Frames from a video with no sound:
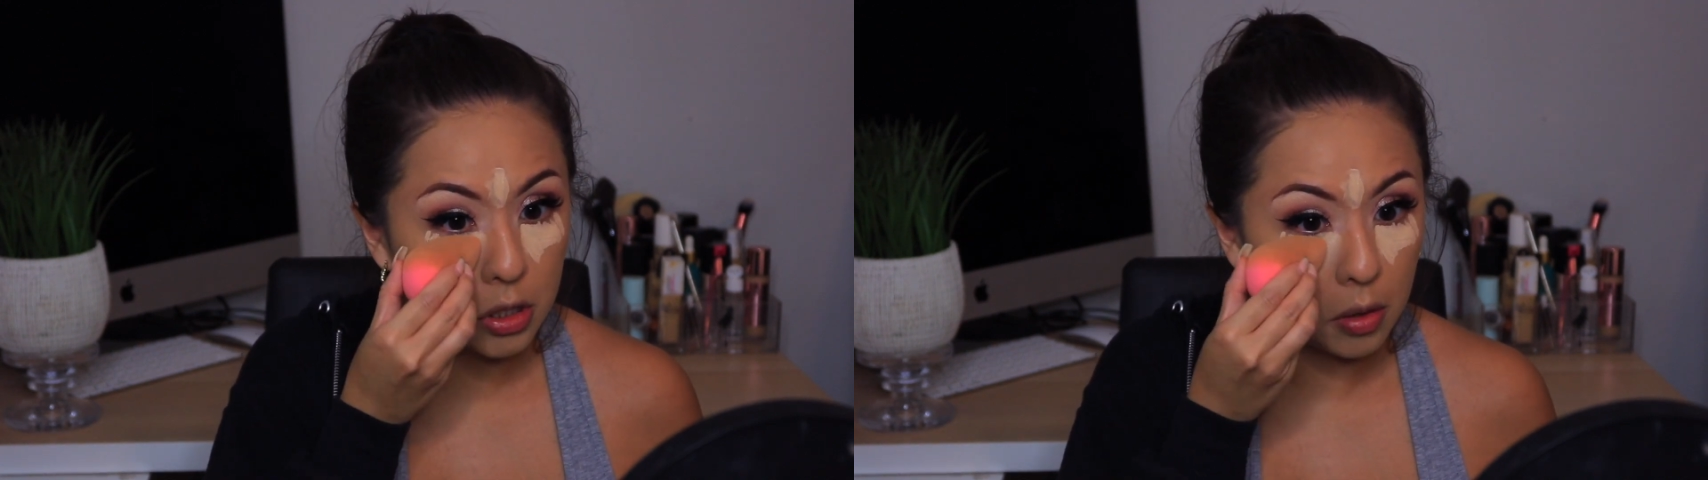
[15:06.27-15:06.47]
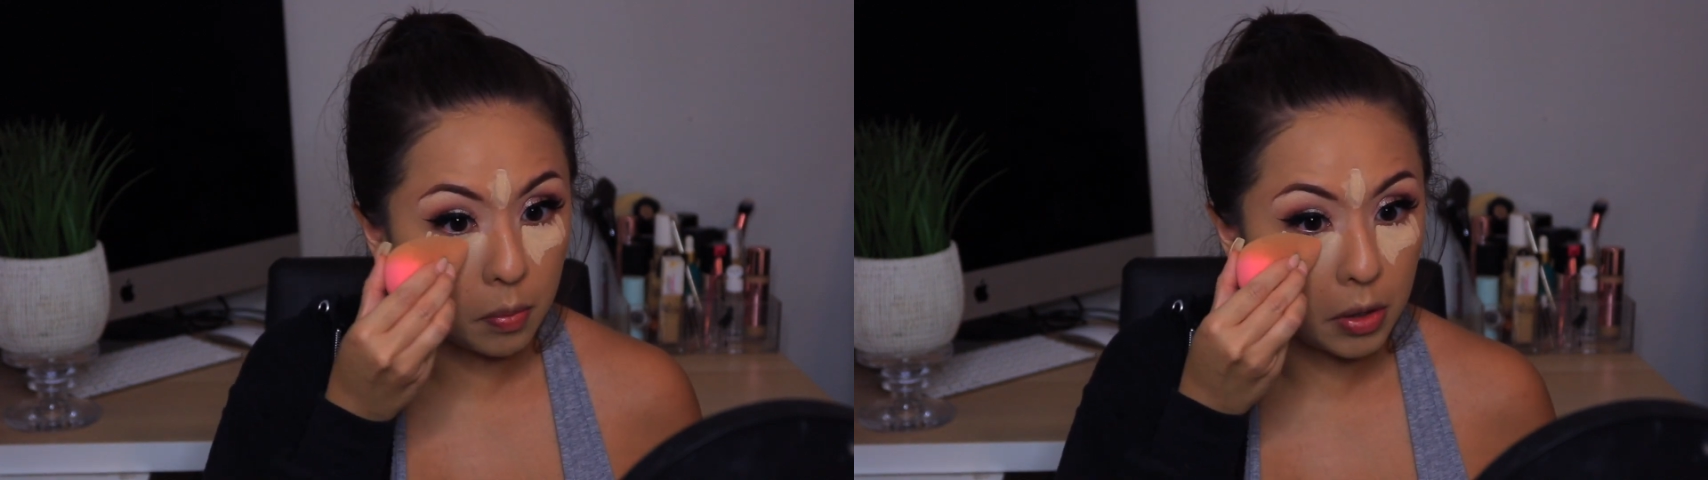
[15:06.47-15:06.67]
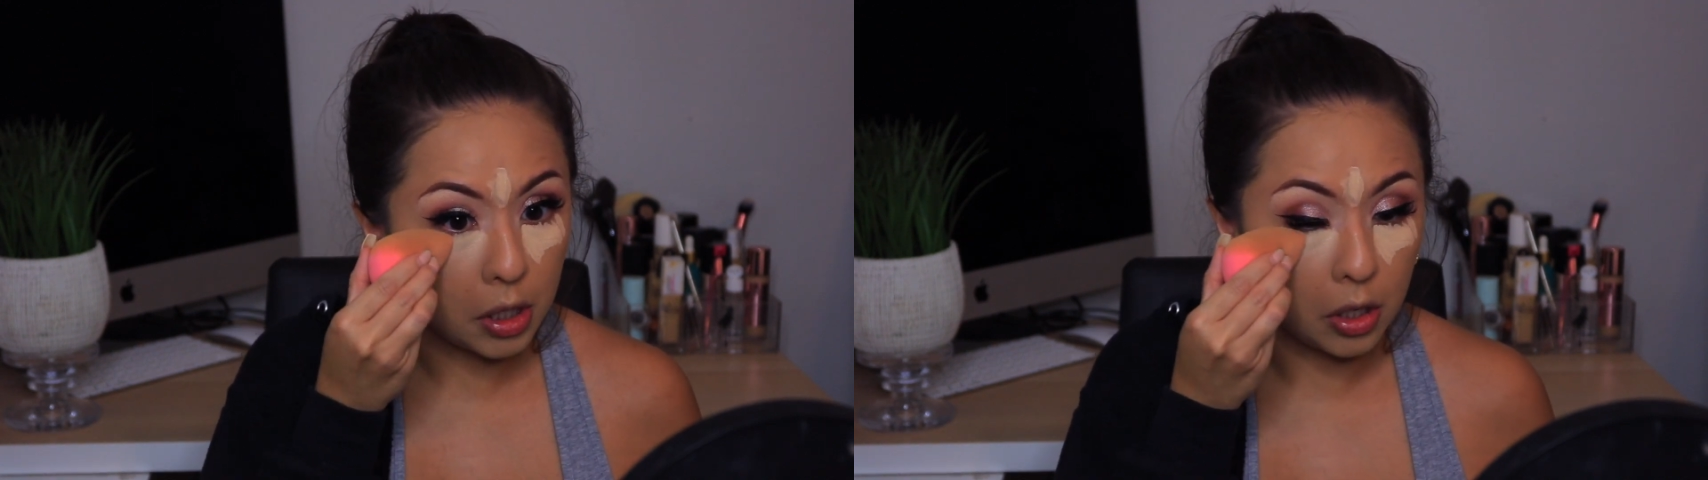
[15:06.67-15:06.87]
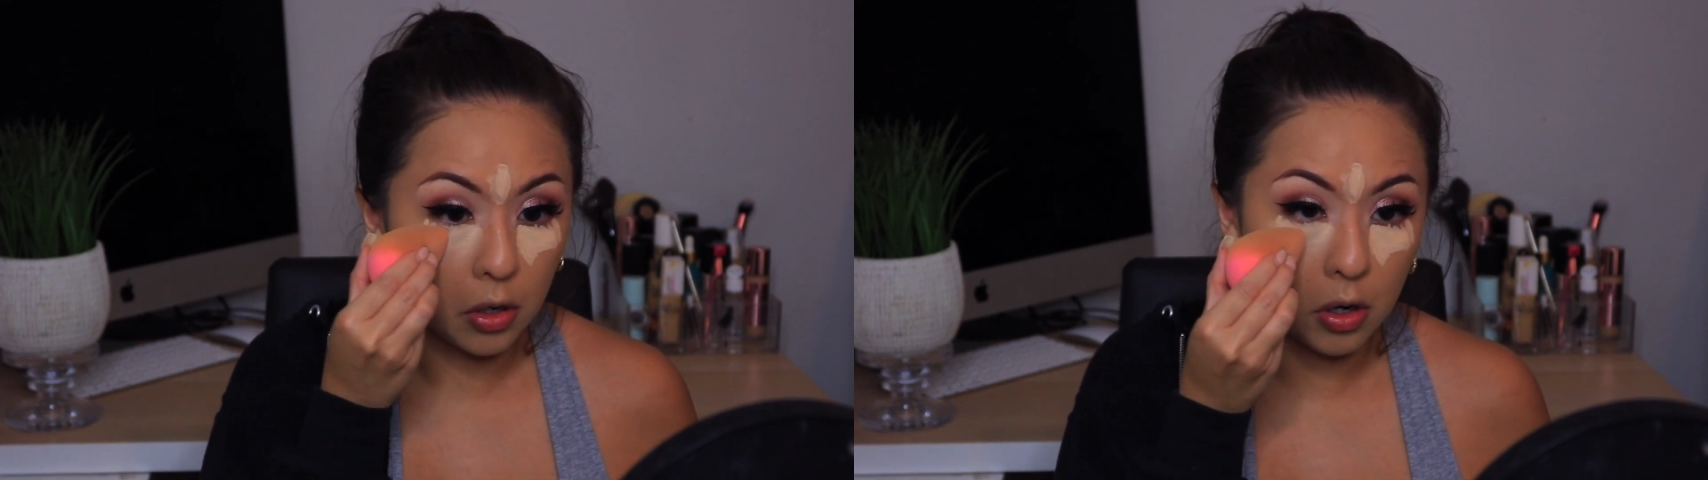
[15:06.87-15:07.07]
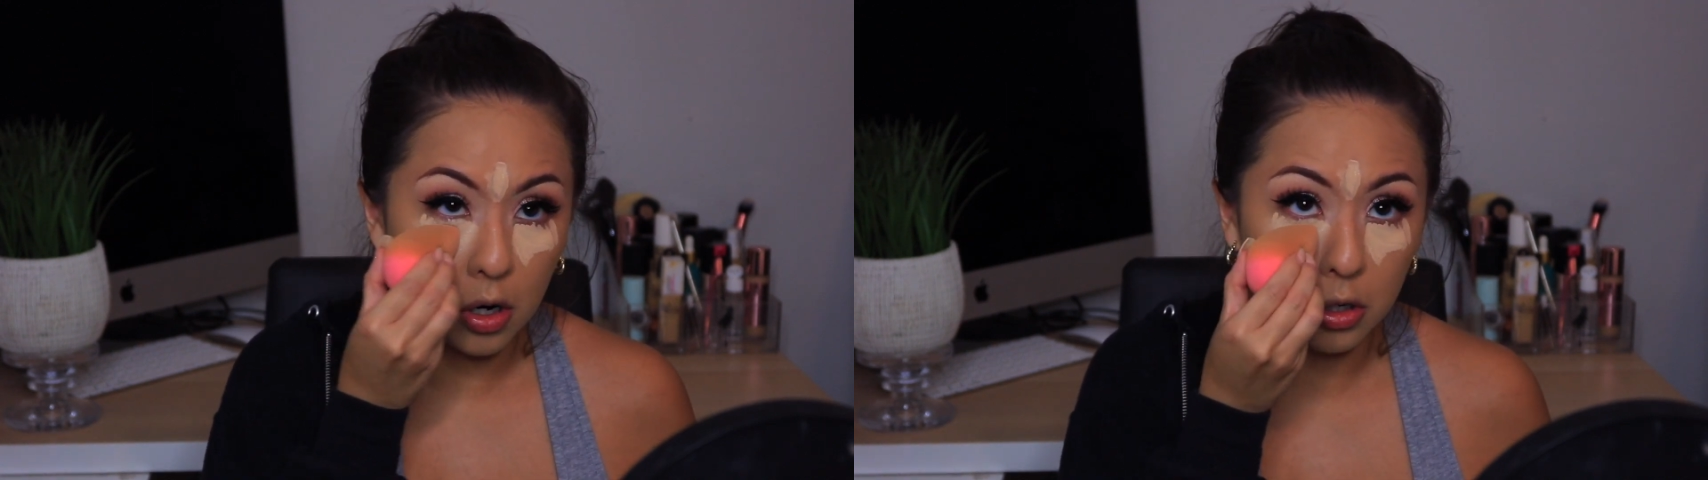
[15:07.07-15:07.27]
up
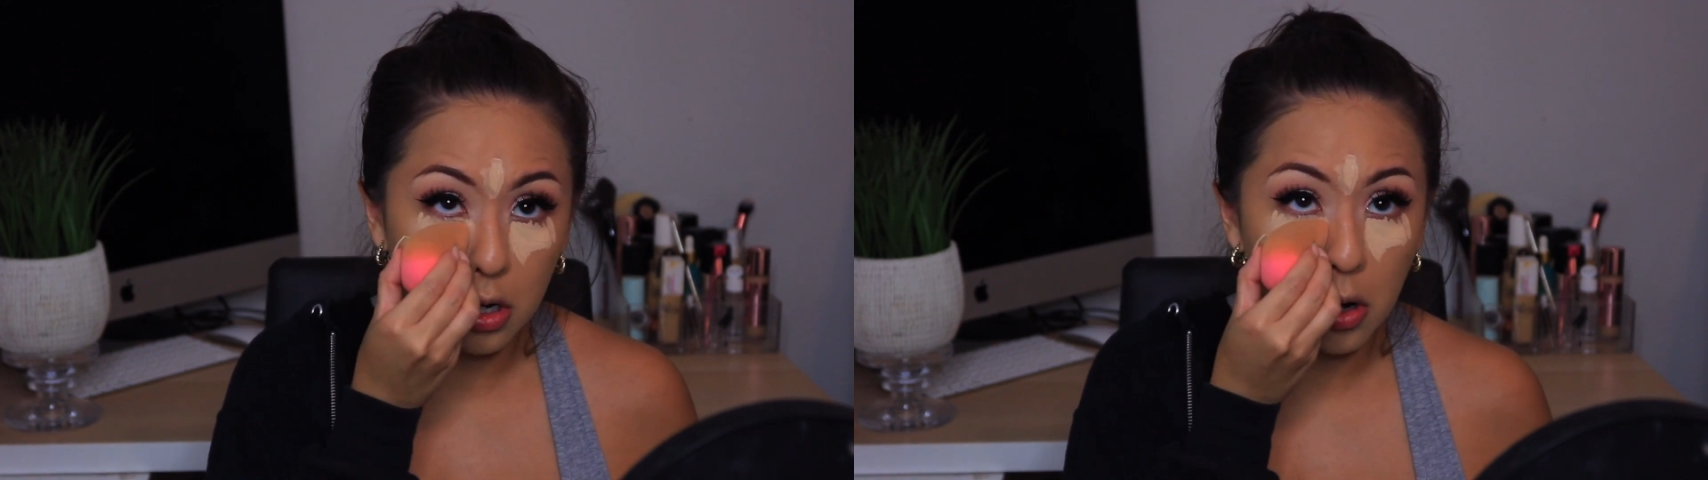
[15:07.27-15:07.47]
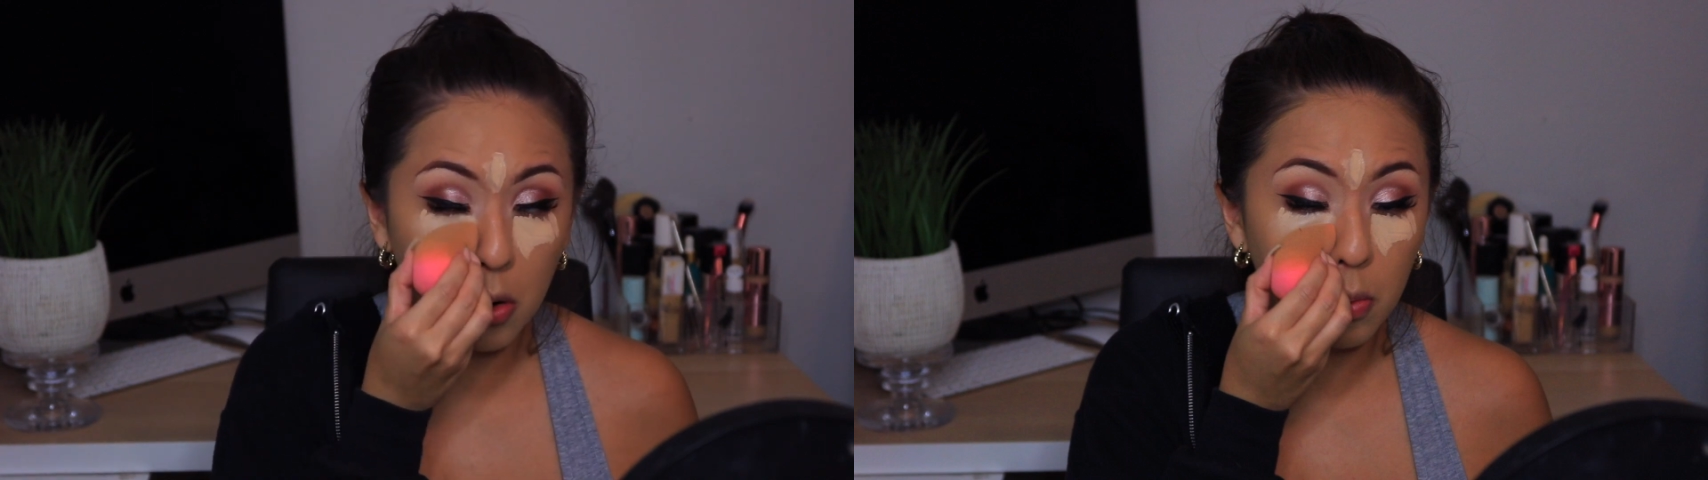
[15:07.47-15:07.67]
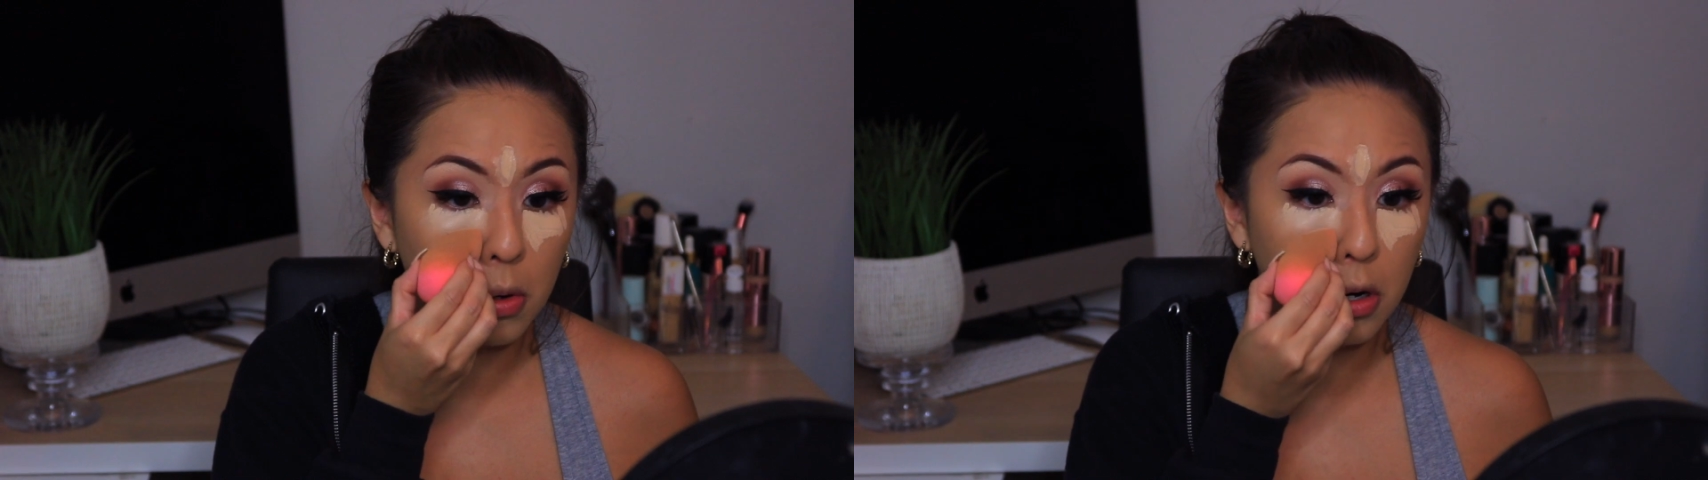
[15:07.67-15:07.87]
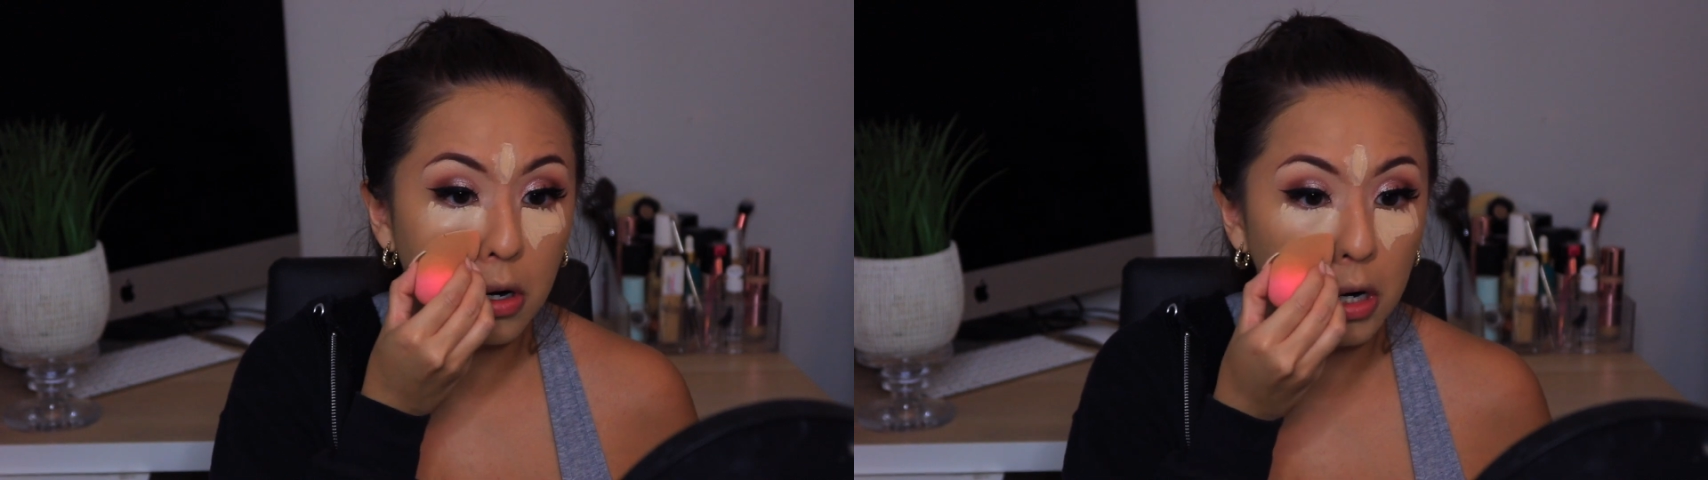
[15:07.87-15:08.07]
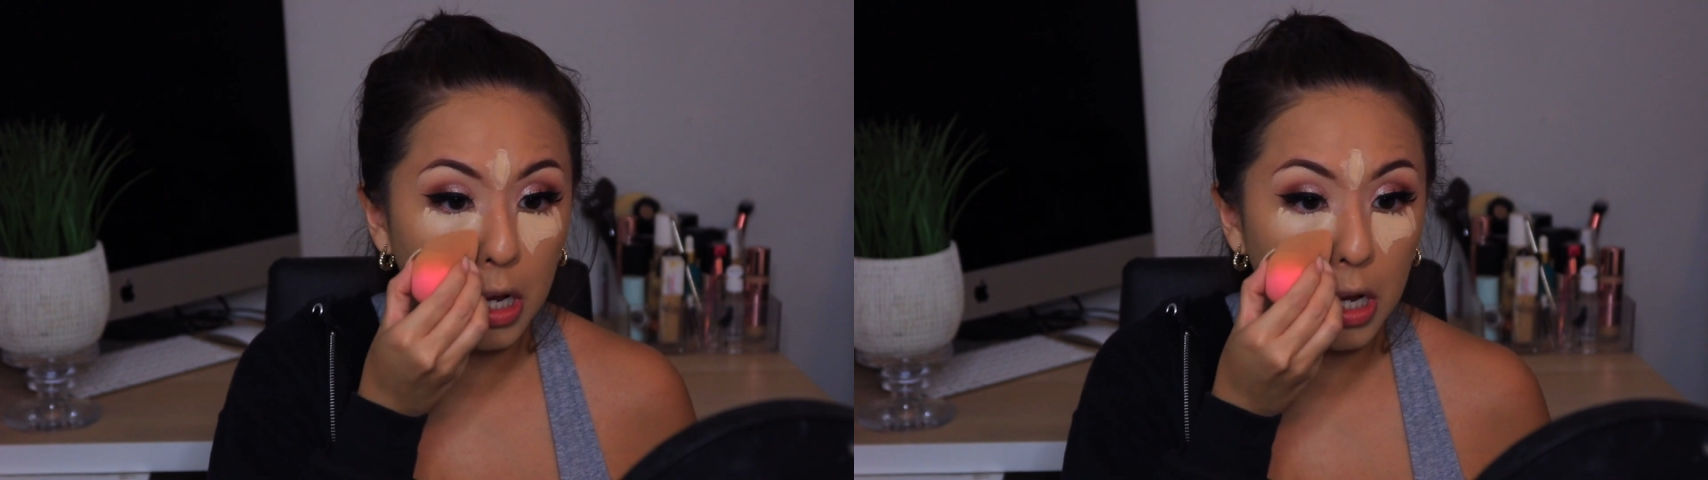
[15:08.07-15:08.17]
here October